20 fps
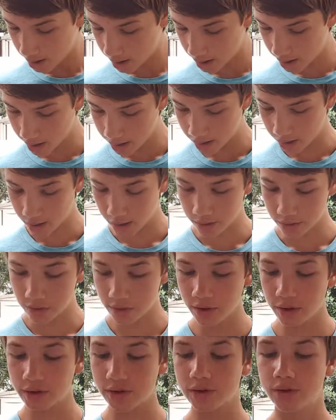And
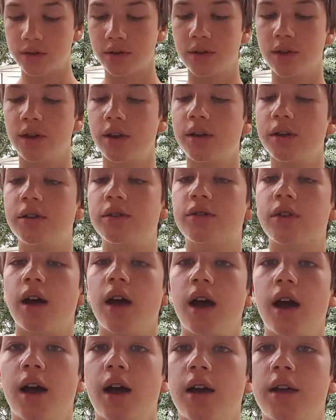this is
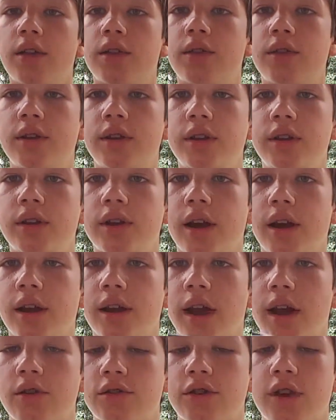the
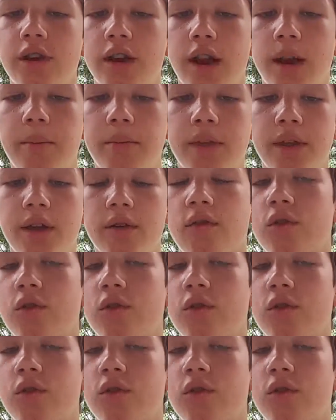like outside type thing.